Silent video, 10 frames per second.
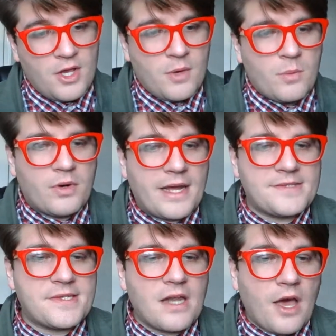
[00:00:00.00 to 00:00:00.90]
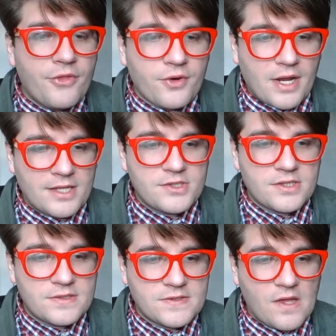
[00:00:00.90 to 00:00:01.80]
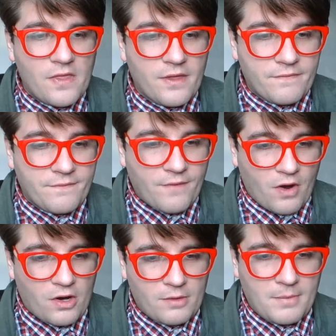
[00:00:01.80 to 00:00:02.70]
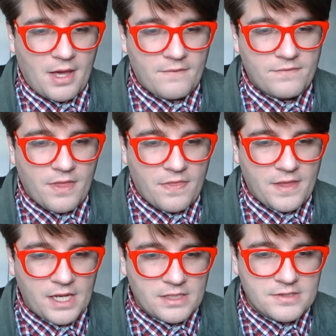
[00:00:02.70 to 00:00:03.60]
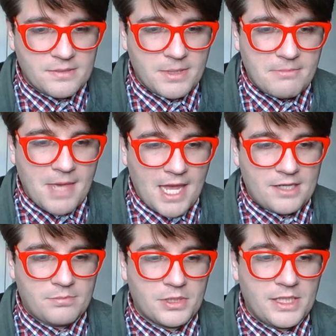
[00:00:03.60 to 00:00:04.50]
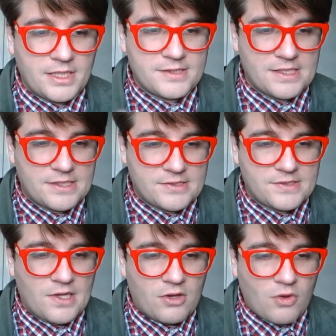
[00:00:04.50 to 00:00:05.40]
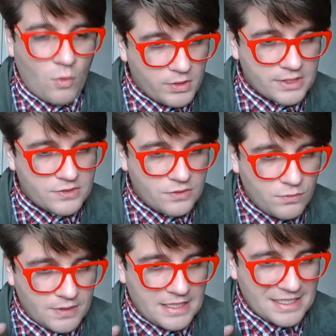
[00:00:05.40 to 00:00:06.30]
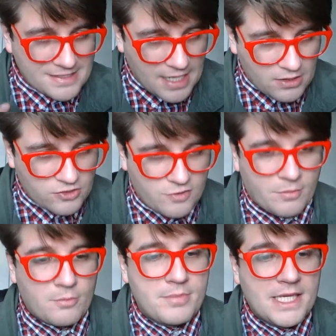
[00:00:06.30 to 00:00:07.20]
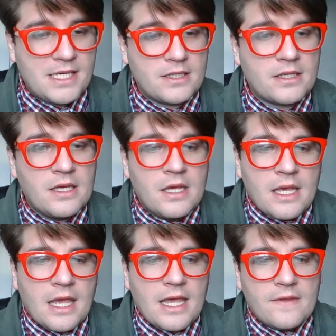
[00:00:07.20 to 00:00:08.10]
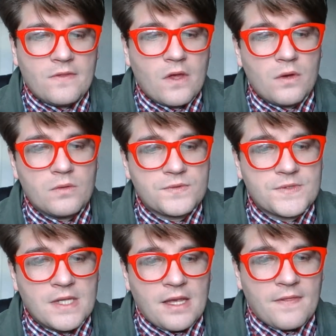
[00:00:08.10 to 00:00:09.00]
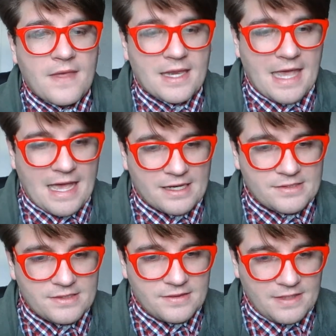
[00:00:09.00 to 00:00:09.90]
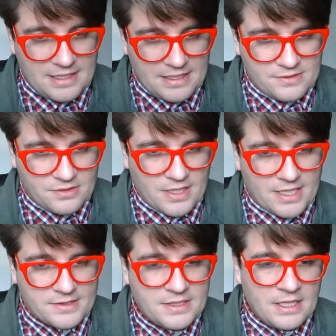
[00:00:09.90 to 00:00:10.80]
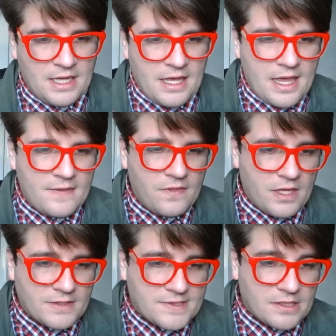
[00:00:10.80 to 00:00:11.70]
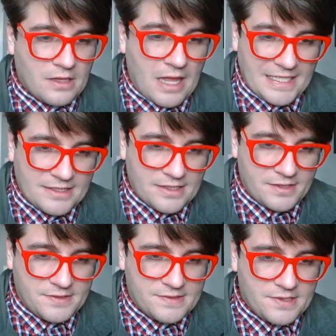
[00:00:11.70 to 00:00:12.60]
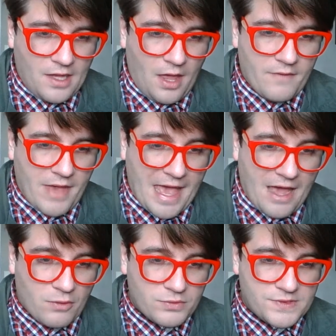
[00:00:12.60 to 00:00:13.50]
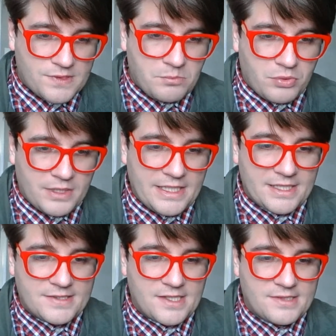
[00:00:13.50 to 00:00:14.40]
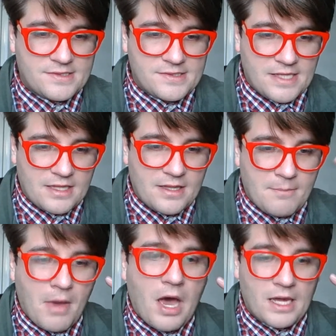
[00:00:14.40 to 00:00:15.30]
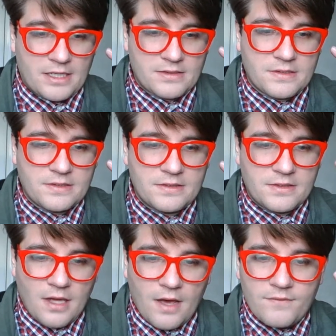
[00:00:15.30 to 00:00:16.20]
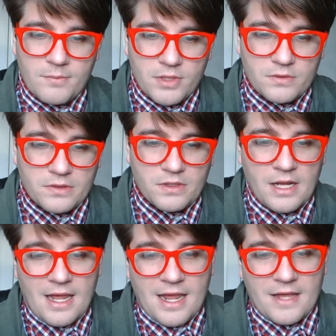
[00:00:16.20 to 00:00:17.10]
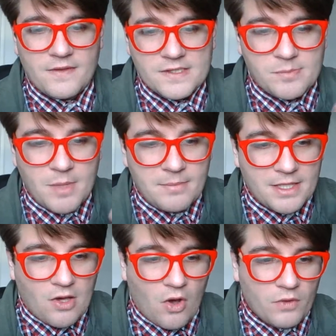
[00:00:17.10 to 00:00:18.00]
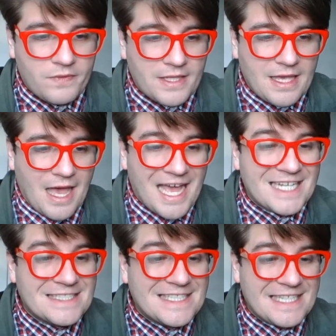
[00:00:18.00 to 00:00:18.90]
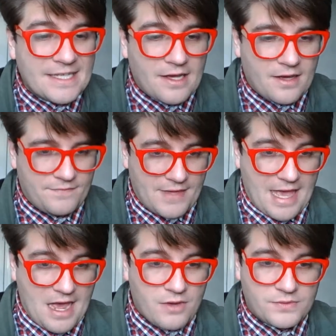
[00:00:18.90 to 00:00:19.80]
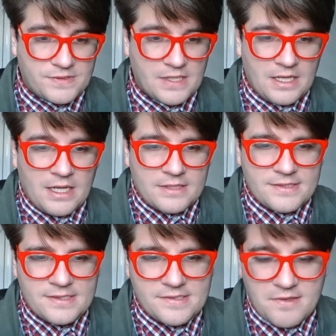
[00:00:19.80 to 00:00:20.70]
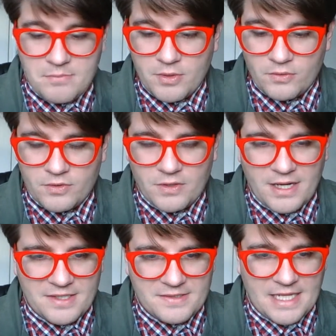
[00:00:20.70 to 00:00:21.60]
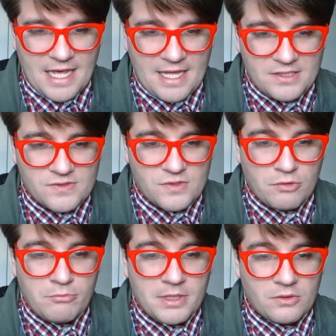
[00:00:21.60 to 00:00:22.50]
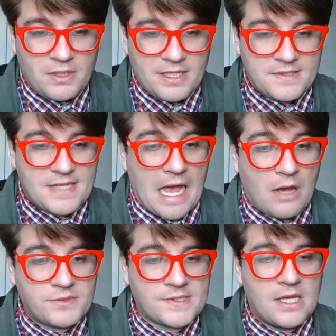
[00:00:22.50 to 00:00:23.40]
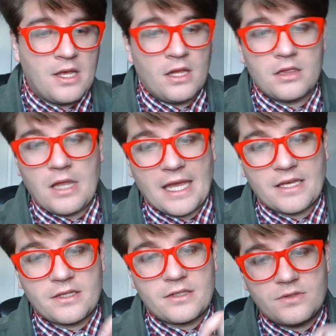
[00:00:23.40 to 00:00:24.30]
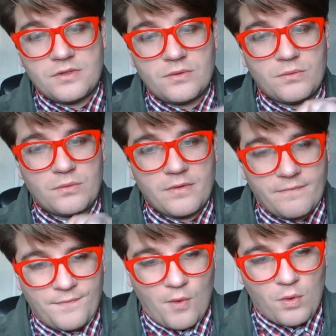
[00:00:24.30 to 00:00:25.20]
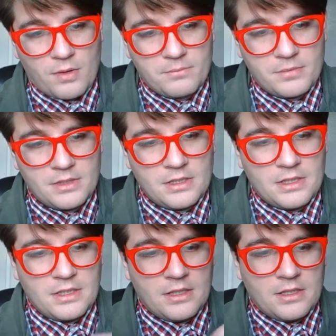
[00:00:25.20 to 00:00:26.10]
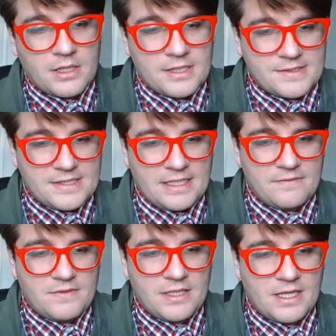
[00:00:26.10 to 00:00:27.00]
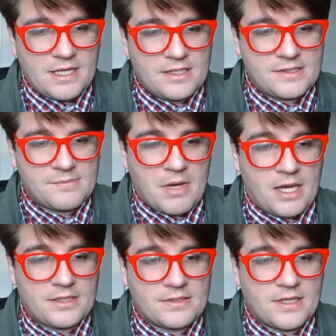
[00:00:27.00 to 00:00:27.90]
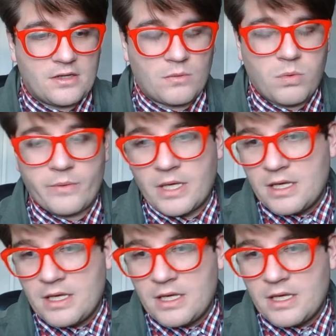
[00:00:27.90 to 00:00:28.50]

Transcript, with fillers: Whereas in other agents, the form of the thing to be made preexists according to the intelligible being, in those that act the intellect, and thus the likeness of a house pre-exists in the mind of the builder, and this may be called the idea of the house, since the builder intends to build his house like to the form conceived in his mind, unquote.